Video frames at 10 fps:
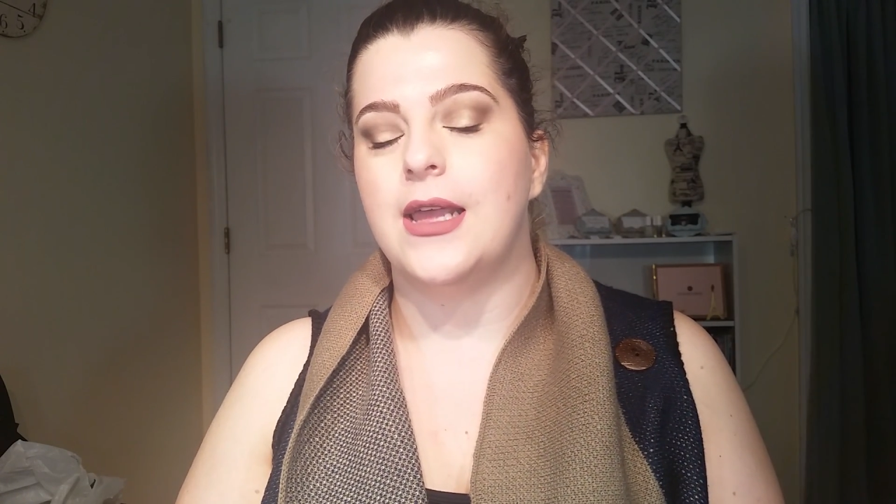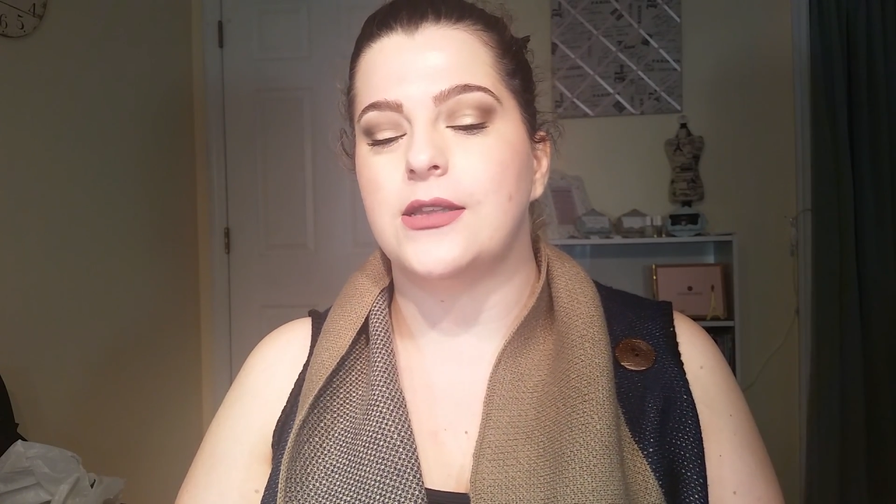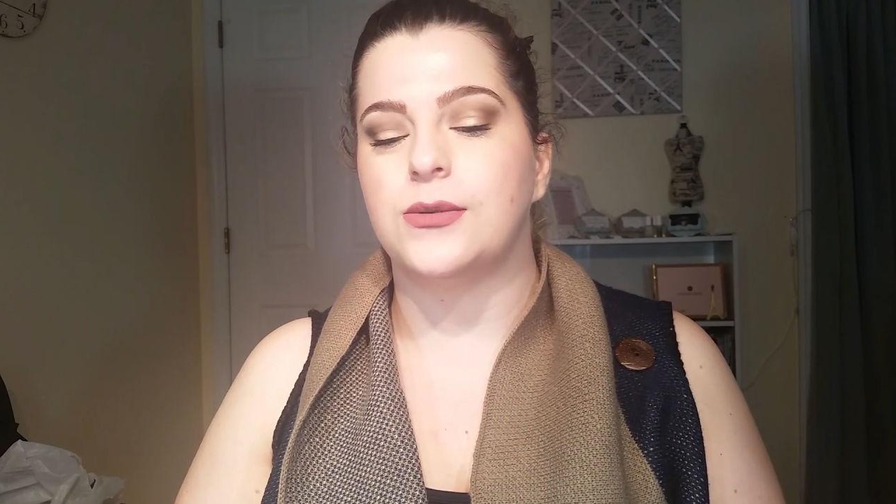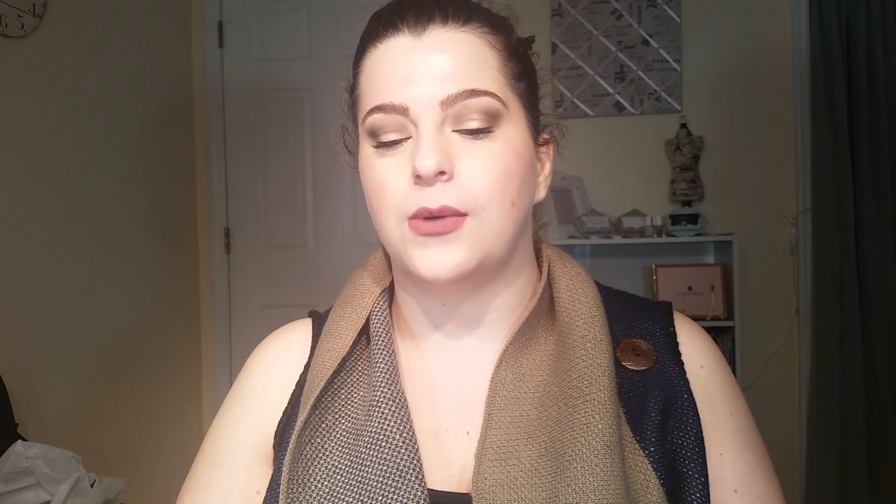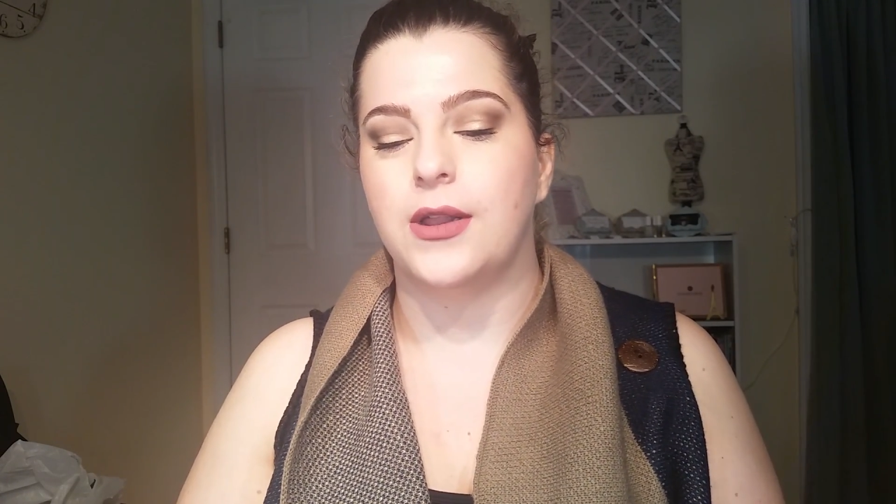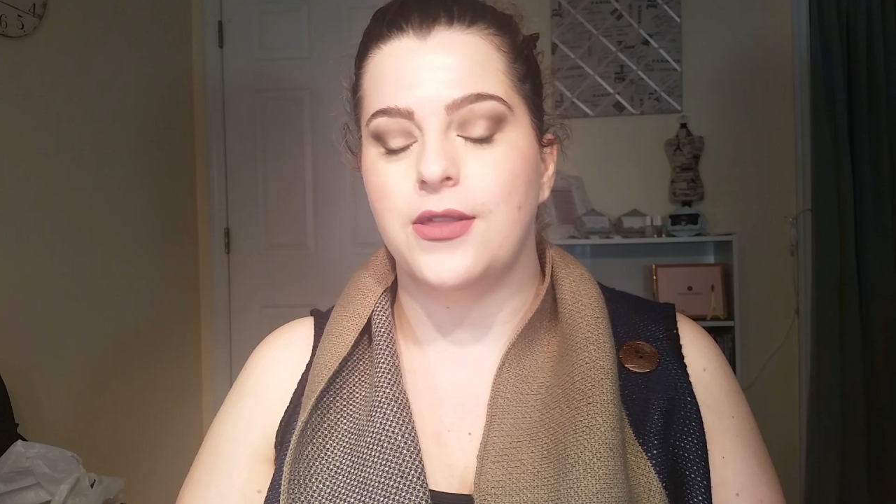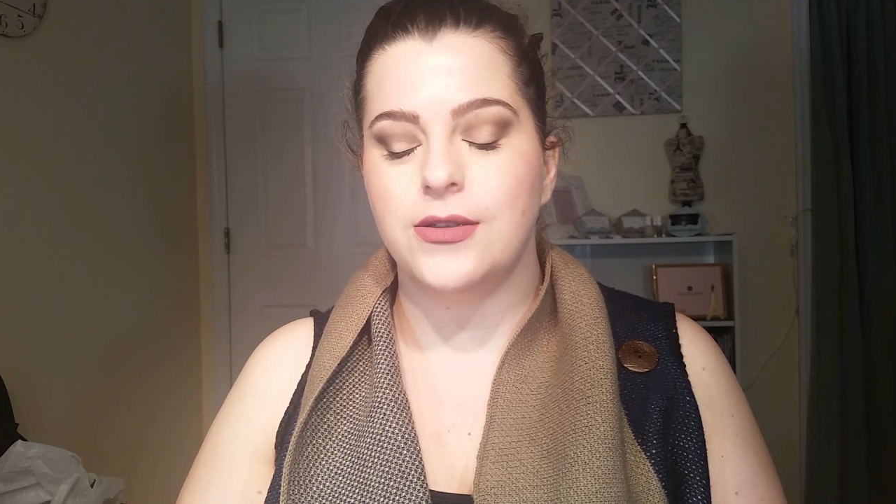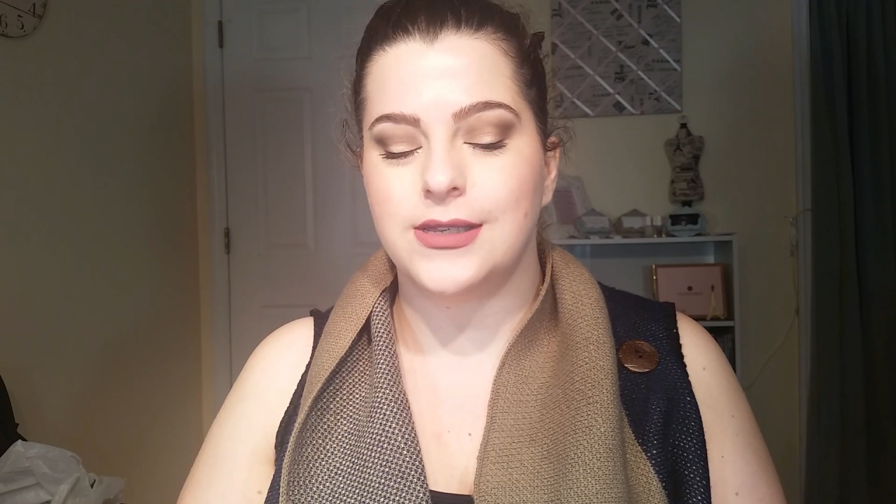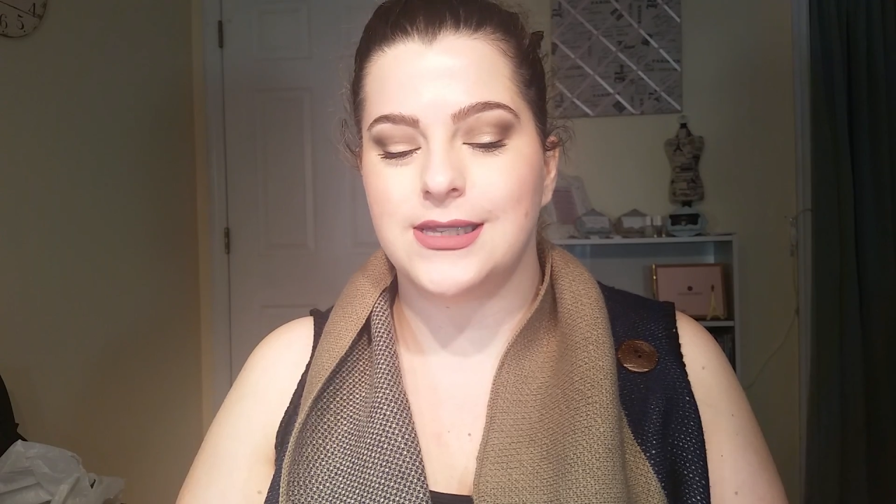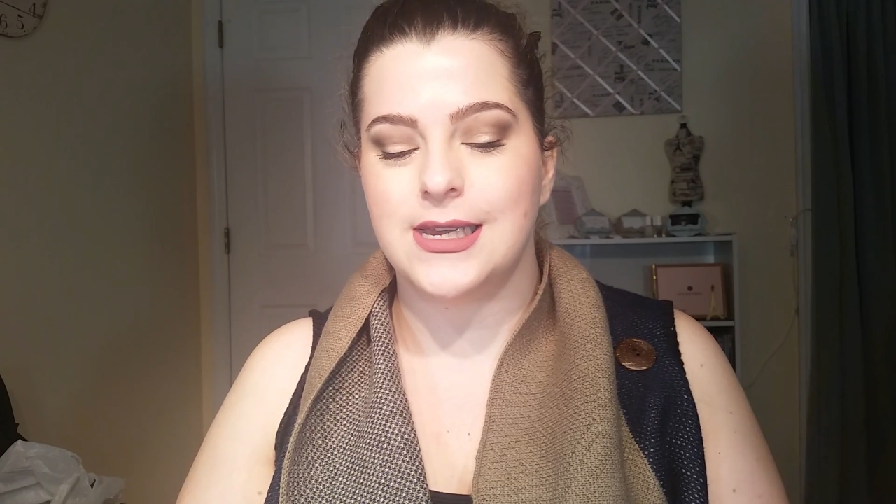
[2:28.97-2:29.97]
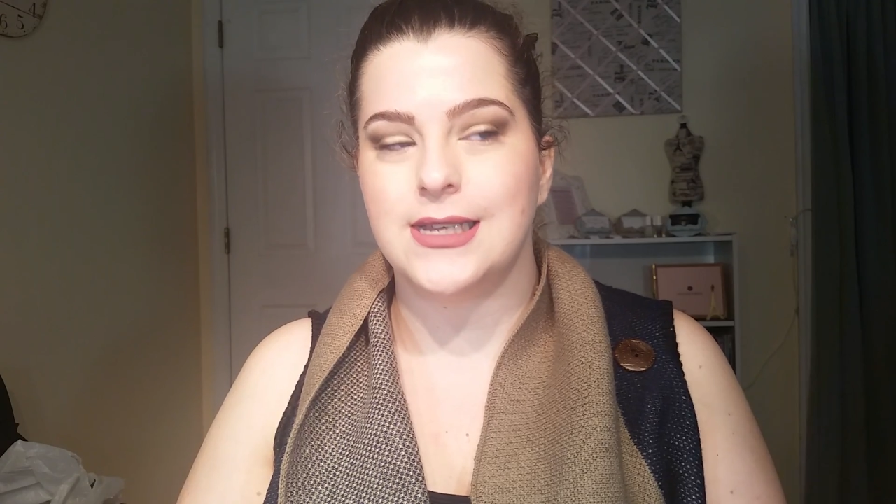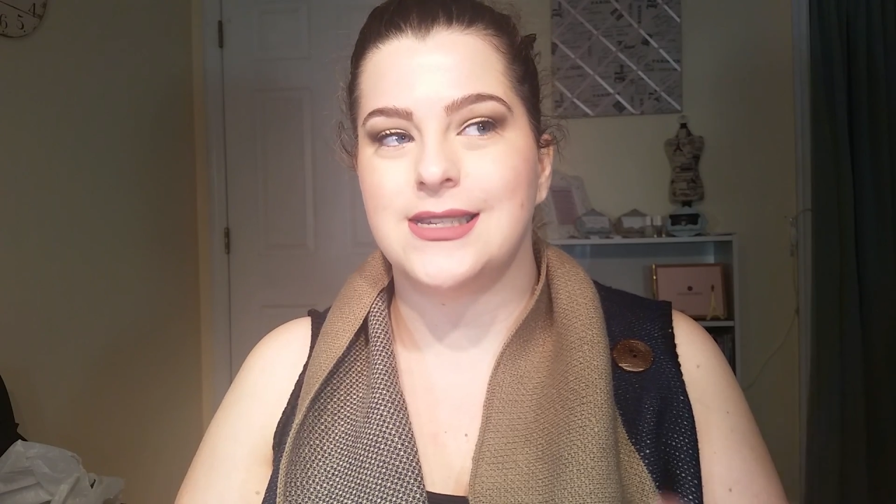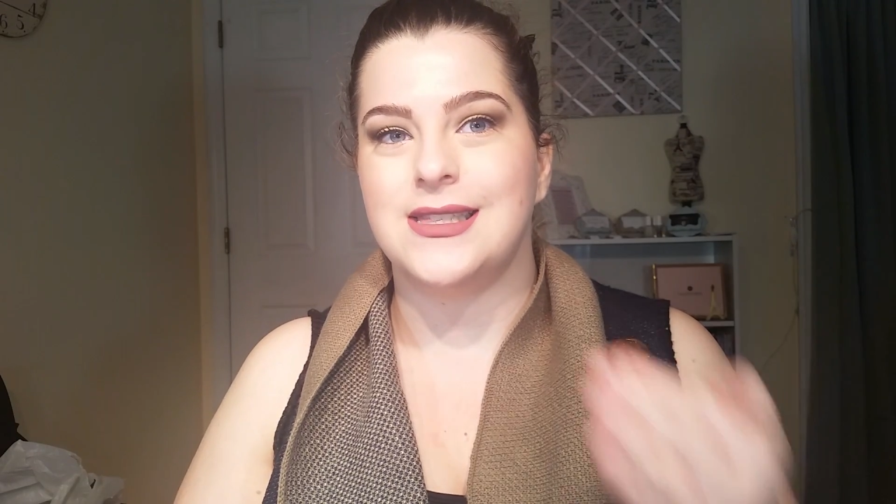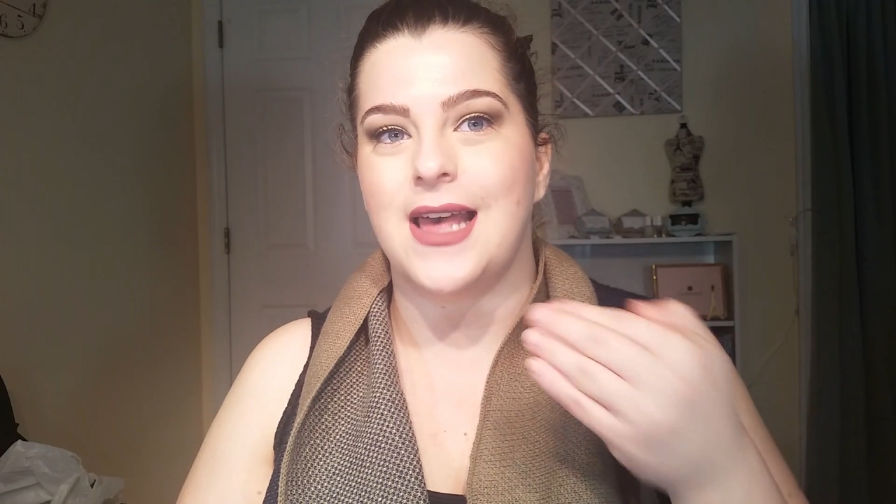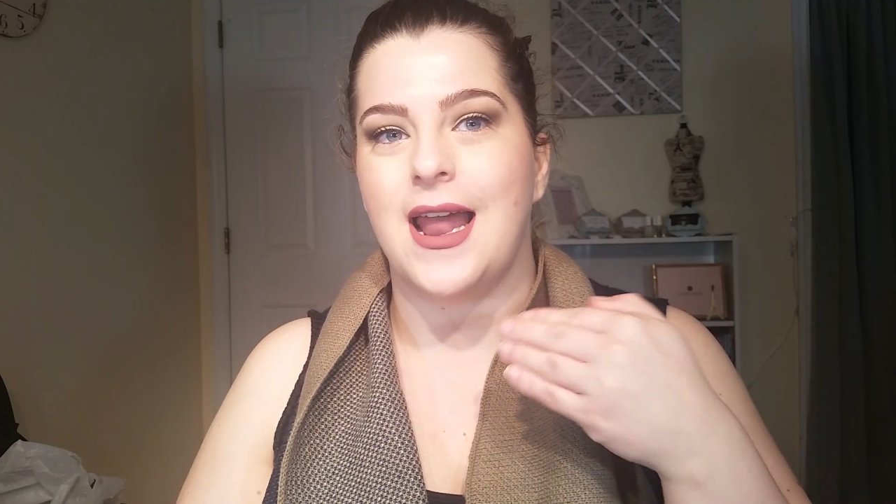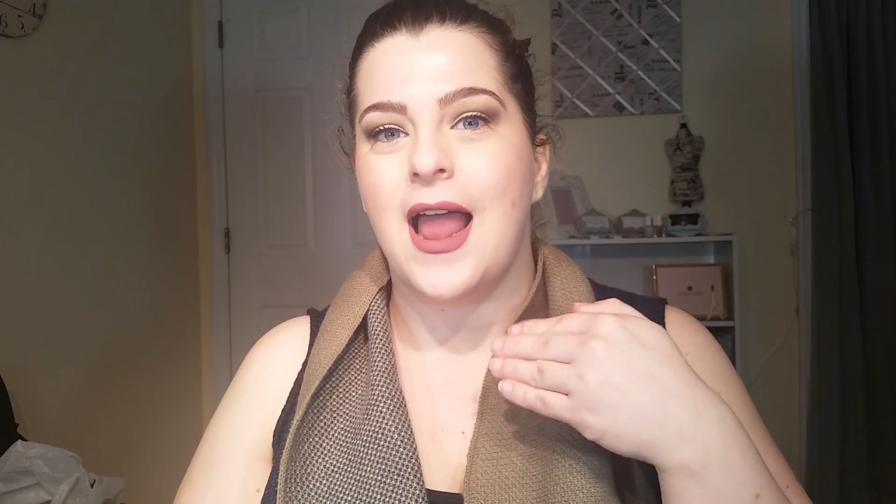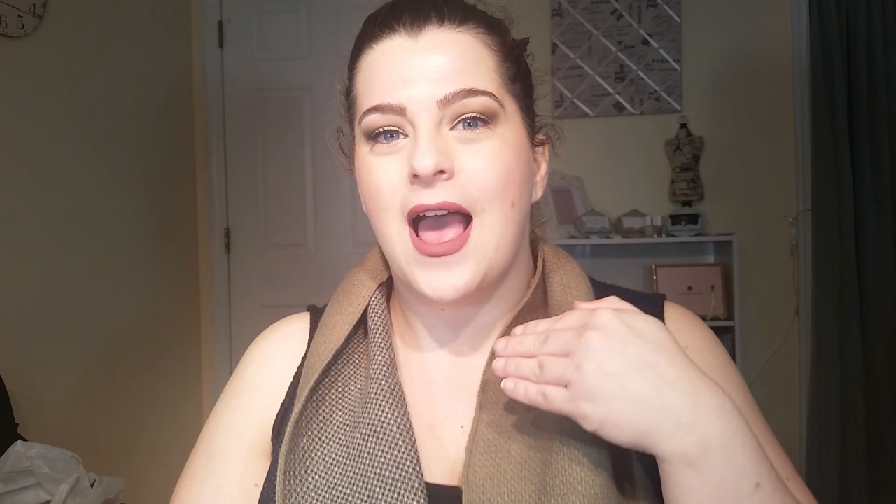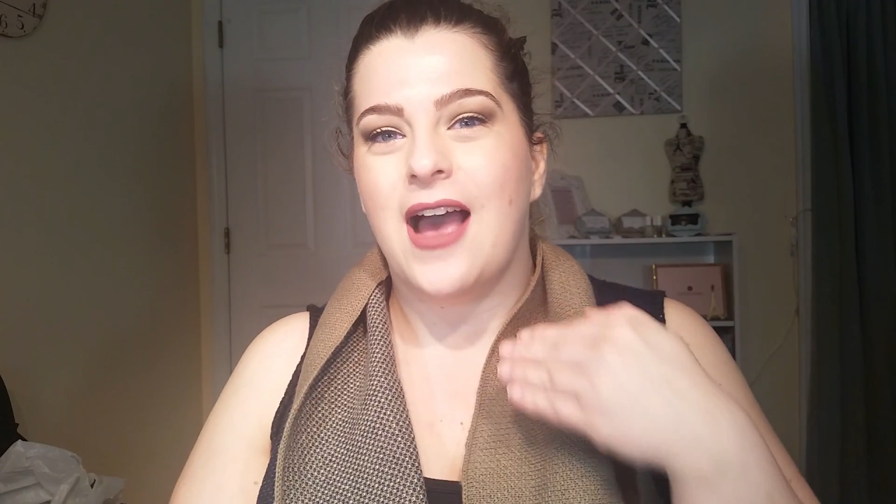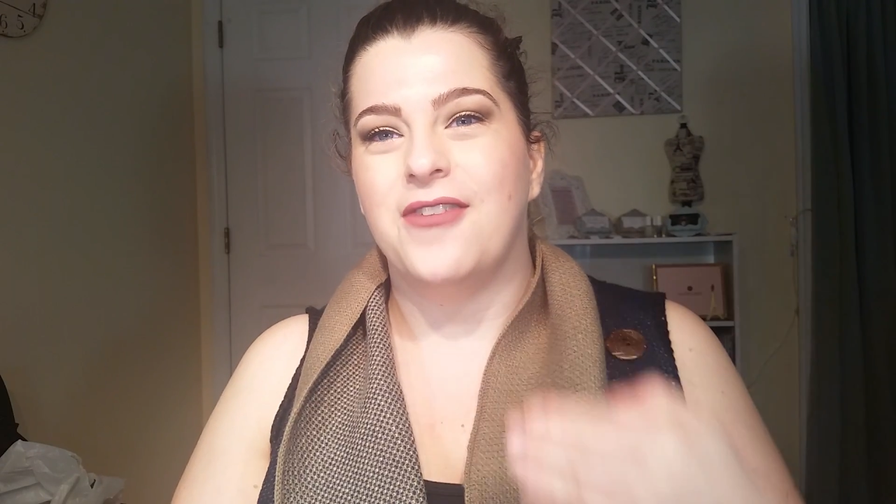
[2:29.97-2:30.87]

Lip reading: it's one of those things that